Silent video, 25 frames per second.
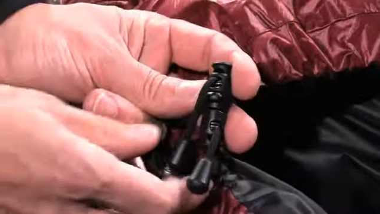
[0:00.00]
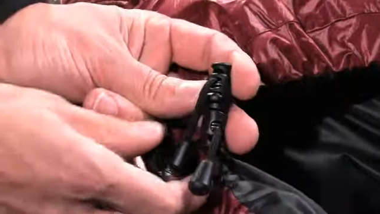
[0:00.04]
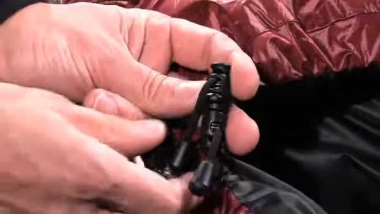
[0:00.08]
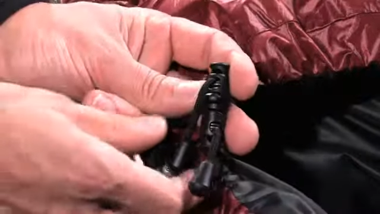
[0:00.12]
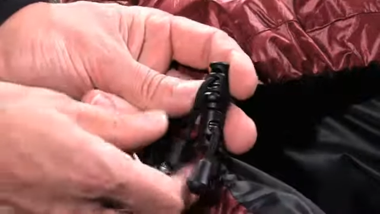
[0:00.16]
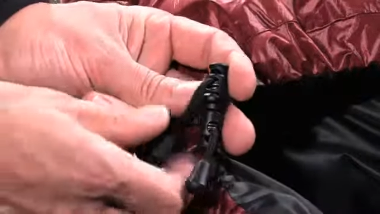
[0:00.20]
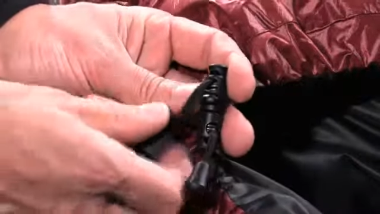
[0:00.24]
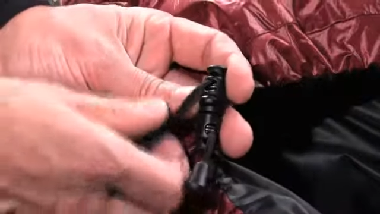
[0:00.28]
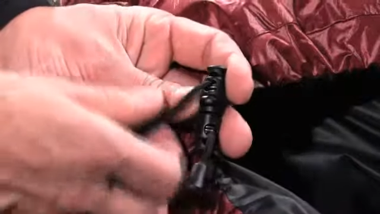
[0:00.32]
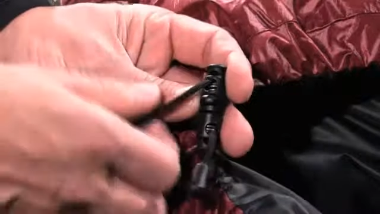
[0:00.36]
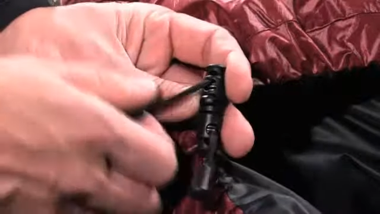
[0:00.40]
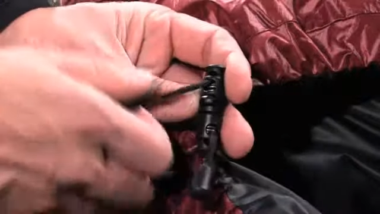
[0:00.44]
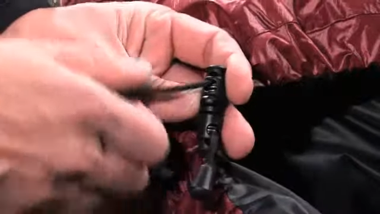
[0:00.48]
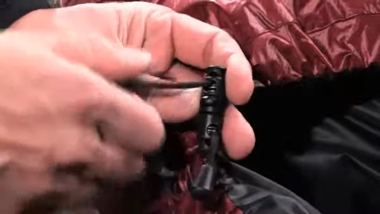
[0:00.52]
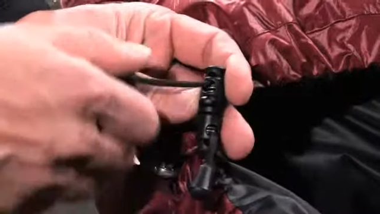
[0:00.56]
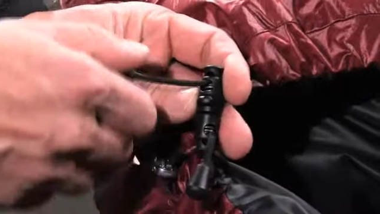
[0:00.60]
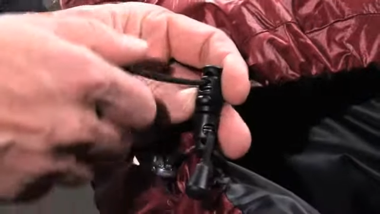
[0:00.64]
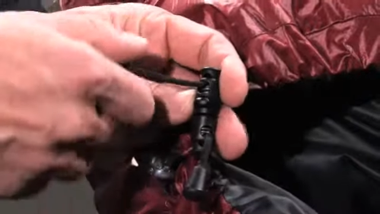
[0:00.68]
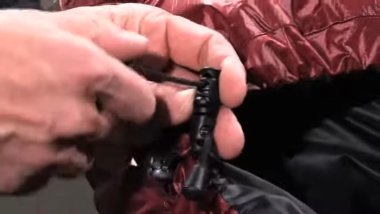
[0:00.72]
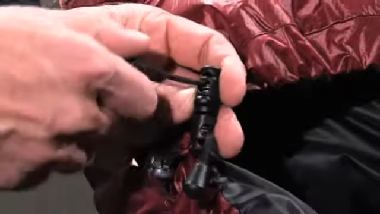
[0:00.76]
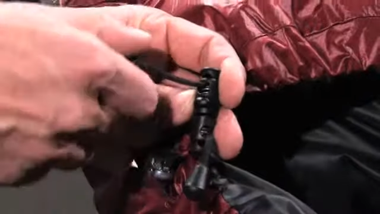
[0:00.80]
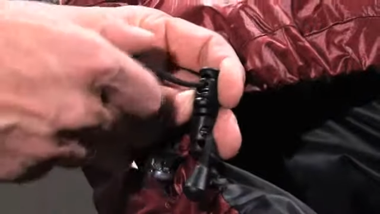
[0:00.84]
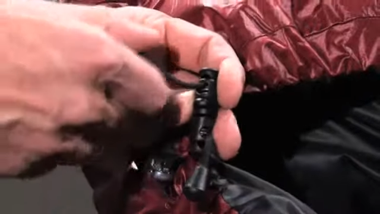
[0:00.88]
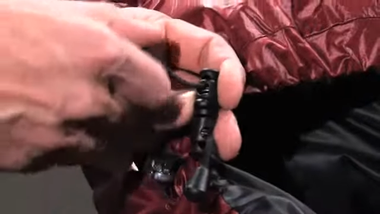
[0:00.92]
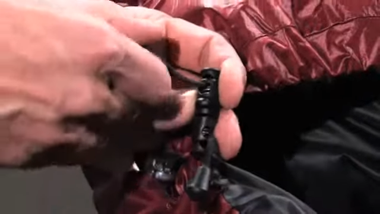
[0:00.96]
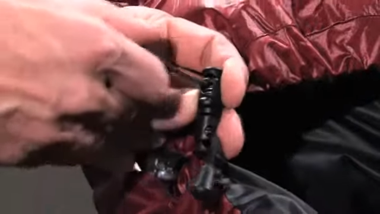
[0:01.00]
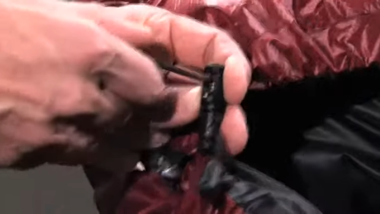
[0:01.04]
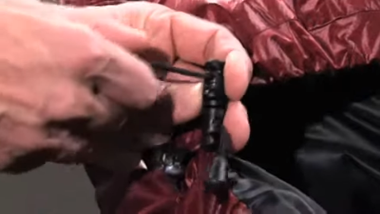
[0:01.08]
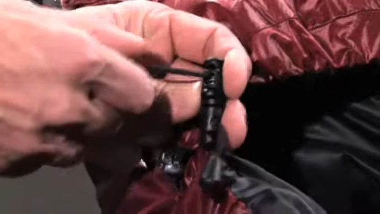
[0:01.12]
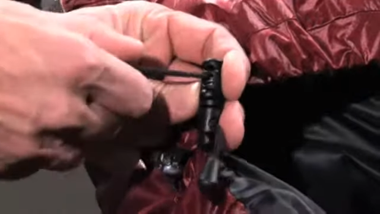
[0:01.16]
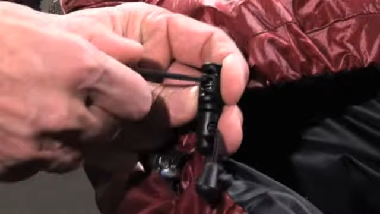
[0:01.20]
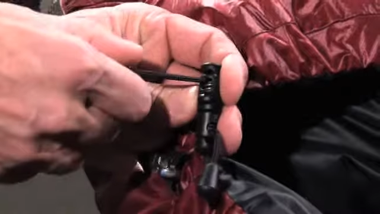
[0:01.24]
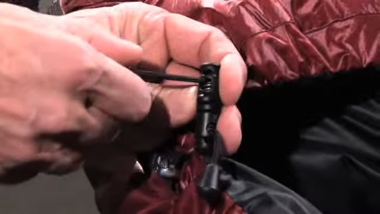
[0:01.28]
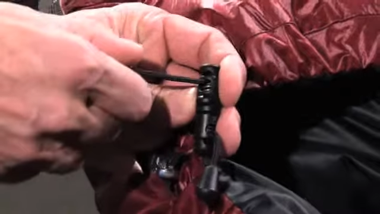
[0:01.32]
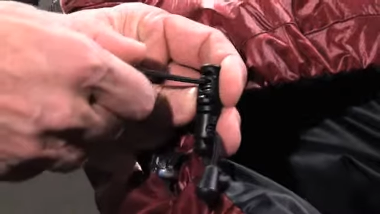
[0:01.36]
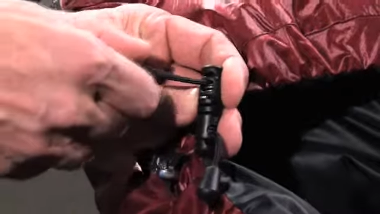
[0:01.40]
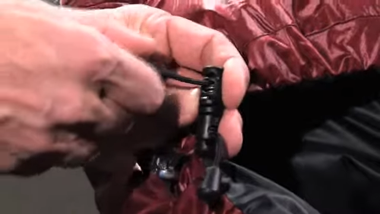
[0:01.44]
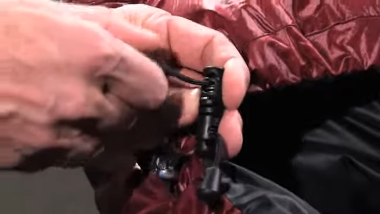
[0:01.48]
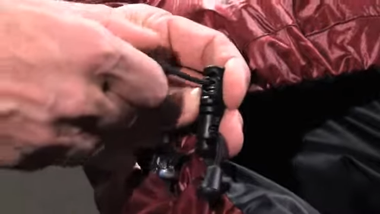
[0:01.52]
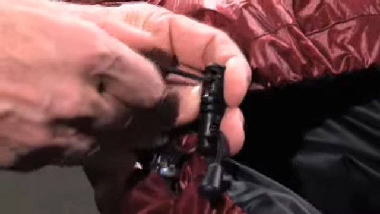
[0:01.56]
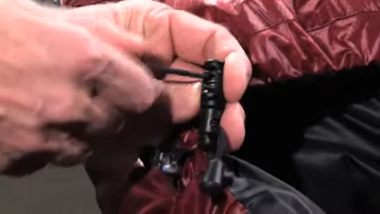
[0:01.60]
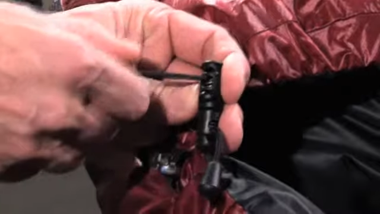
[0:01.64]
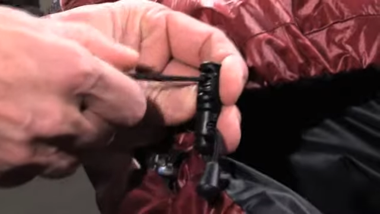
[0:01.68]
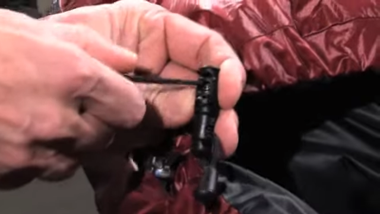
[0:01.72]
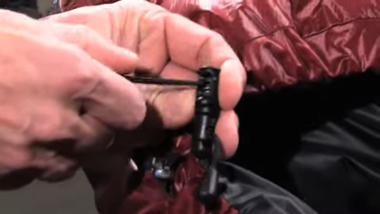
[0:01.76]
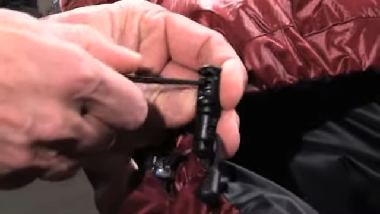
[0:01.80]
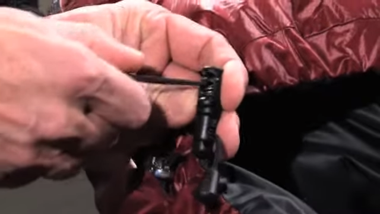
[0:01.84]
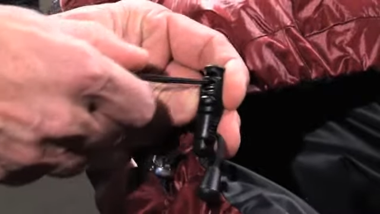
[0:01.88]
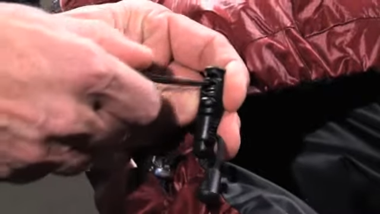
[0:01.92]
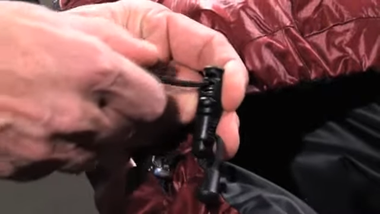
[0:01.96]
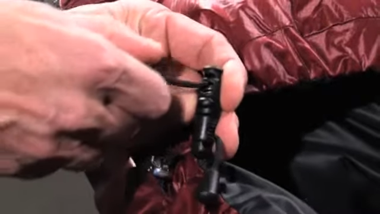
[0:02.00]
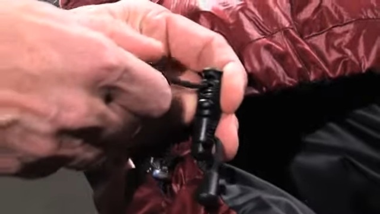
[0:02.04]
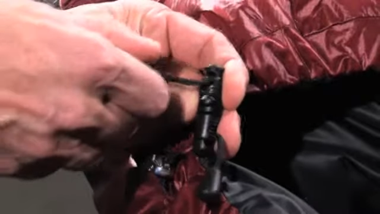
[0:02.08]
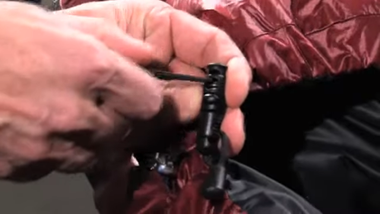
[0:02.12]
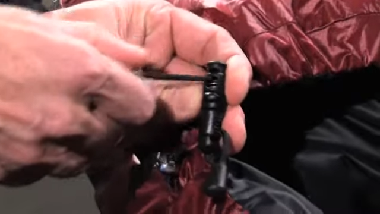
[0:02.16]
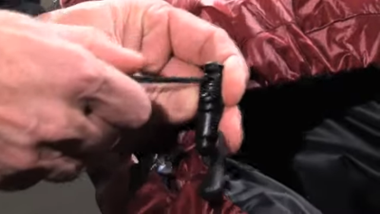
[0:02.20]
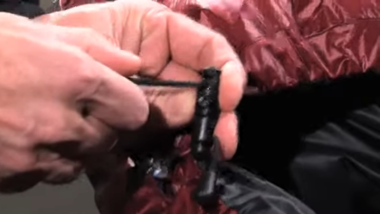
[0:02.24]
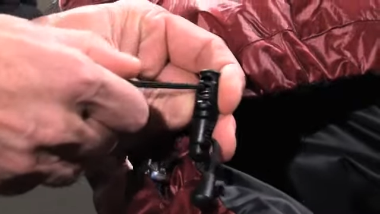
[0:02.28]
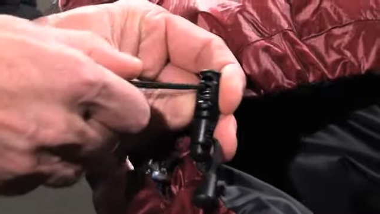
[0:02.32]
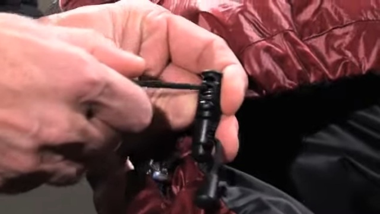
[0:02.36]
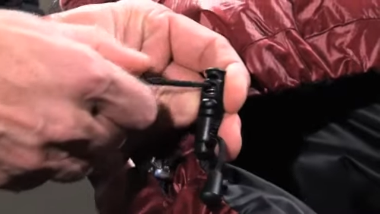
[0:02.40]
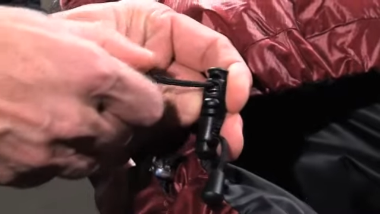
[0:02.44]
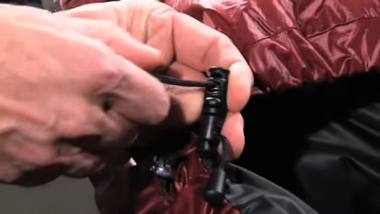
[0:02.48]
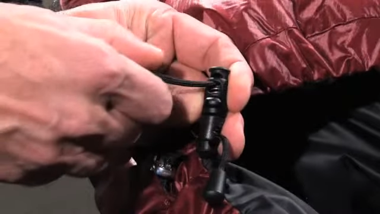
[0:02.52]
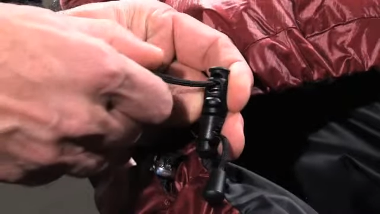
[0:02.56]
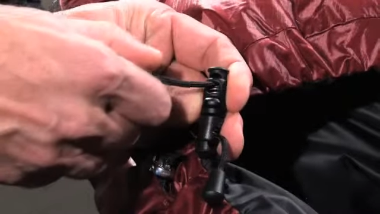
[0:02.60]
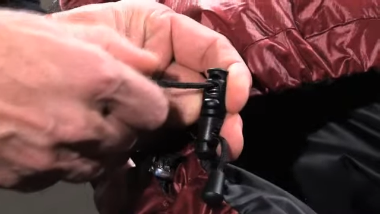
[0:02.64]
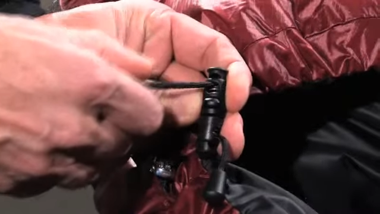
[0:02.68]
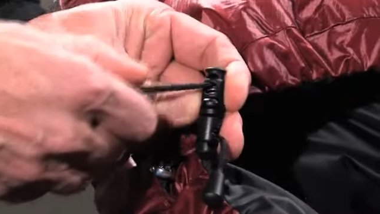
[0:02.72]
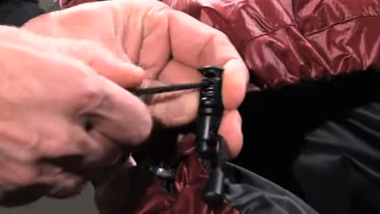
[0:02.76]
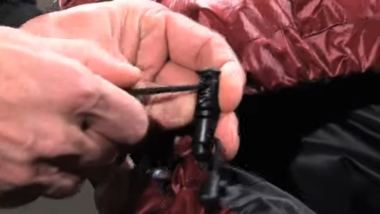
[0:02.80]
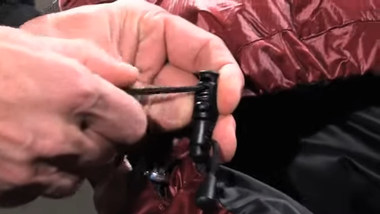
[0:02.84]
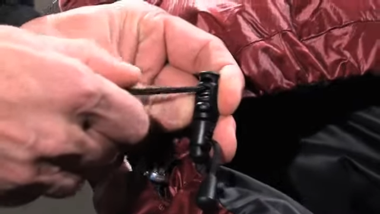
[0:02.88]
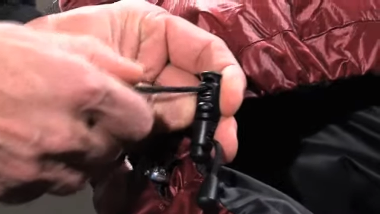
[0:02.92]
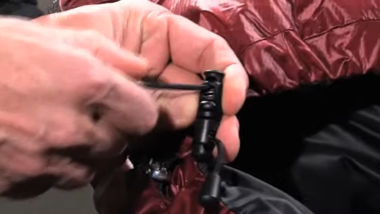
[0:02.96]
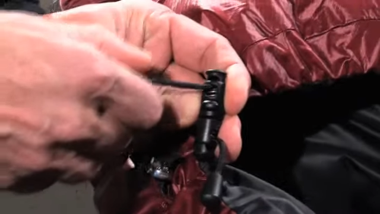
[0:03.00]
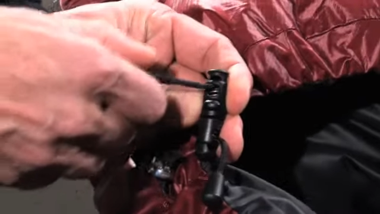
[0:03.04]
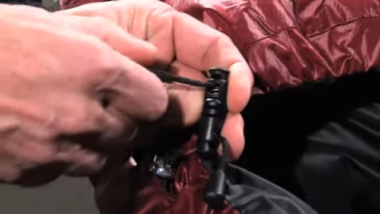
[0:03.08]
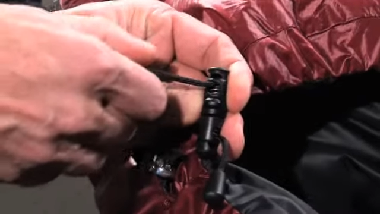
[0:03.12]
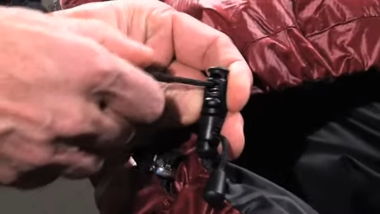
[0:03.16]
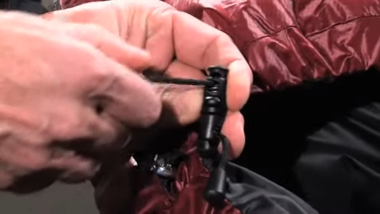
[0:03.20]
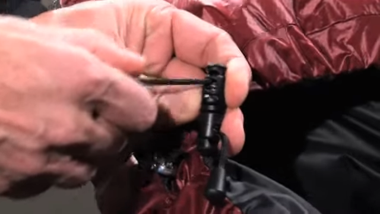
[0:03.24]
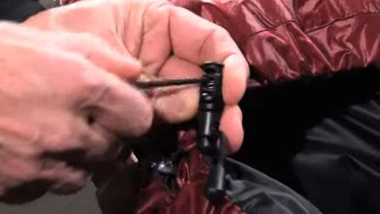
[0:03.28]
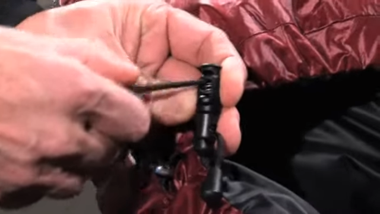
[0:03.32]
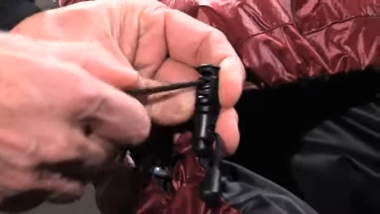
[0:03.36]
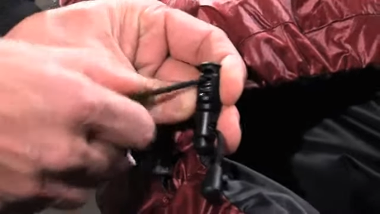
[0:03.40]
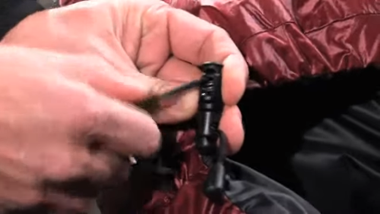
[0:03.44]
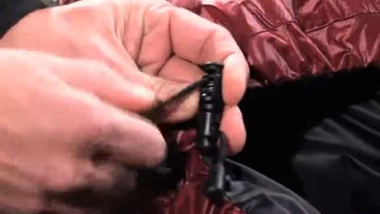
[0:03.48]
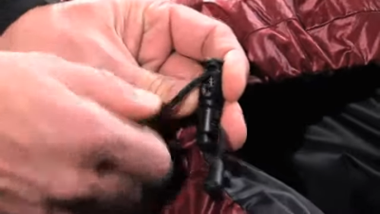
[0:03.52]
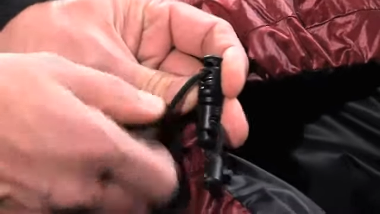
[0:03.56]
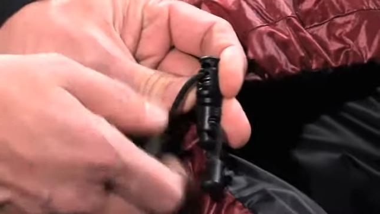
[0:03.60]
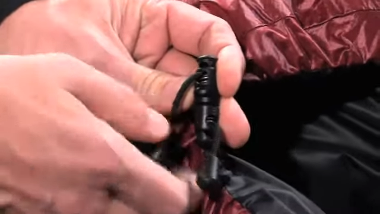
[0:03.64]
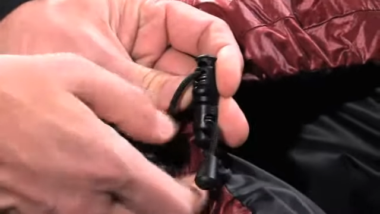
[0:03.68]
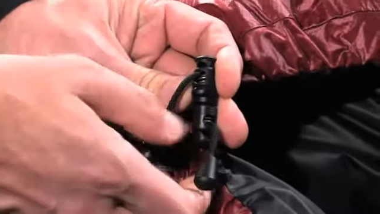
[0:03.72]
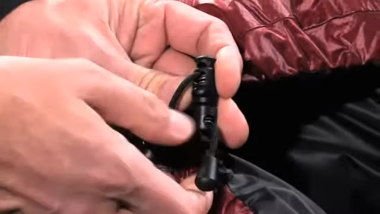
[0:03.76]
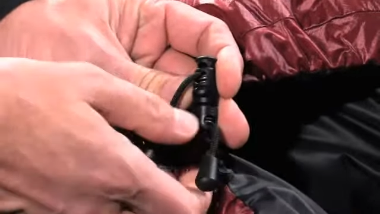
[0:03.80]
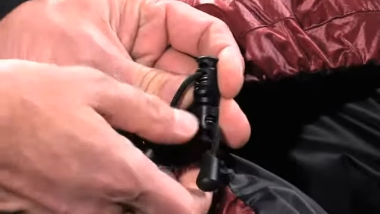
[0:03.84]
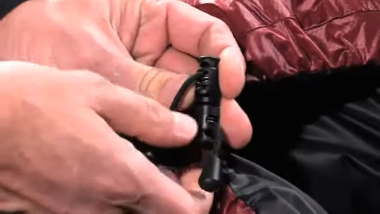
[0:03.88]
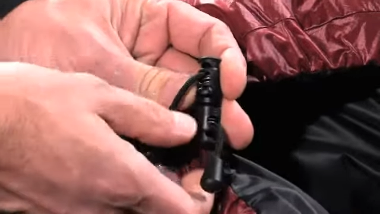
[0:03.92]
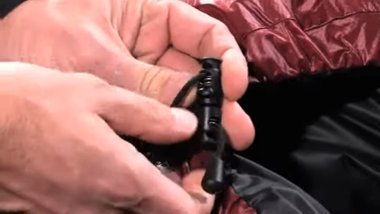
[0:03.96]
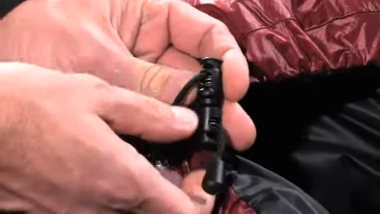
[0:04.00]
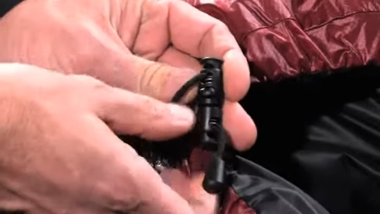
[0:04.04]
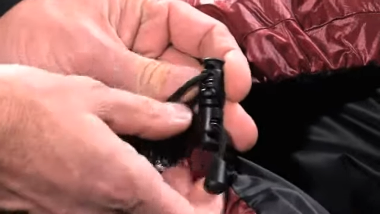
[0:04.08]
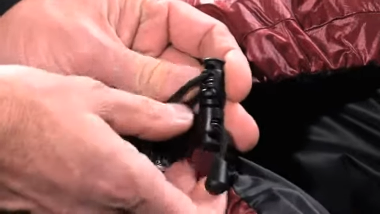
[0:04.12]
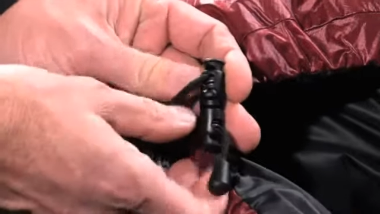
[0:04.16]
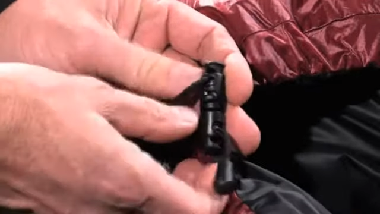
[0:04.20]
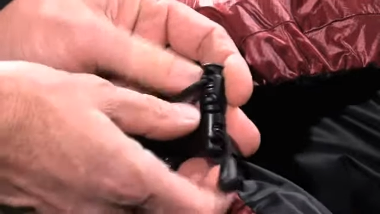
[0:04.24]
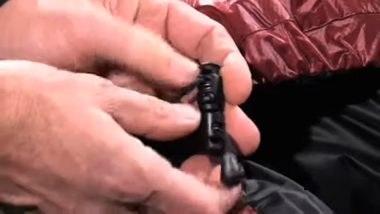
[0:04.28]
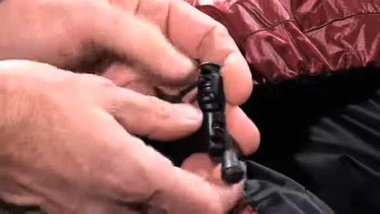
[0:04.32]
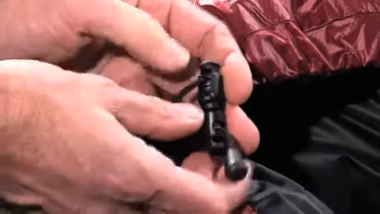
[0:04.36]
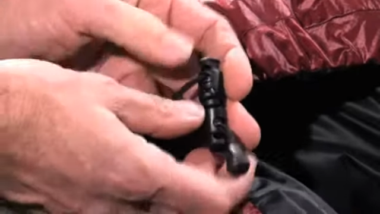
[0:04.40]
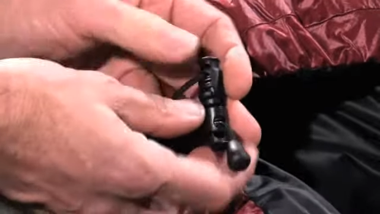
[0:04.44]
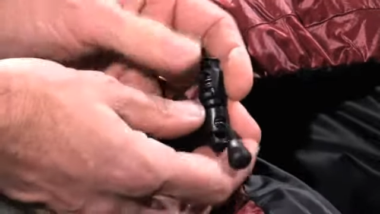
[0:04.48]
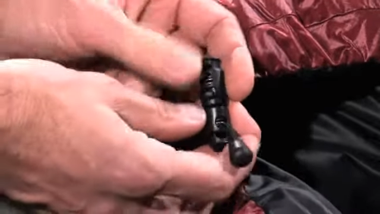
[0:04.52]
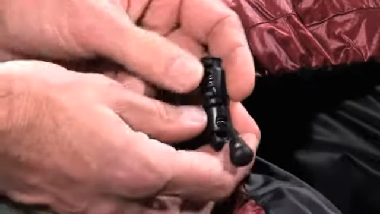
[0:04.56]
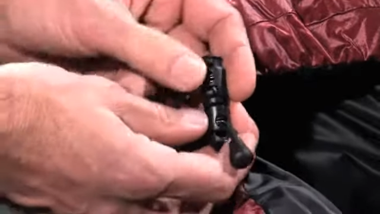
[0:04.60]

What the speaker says: (no speaker visible)